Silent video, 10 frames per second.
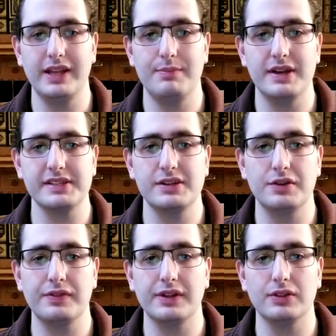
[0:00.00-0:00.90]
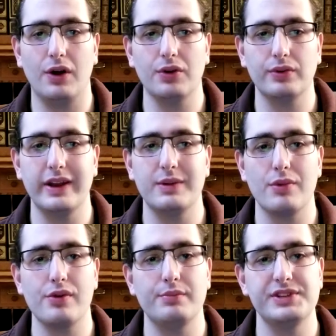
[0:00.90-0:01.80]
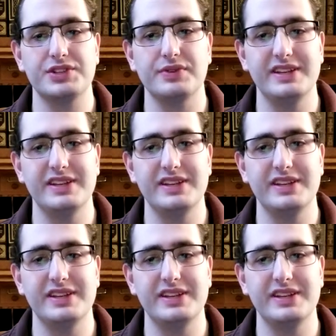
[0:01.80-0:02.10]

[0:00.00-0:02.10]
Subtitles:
best known for their long-running murder mystery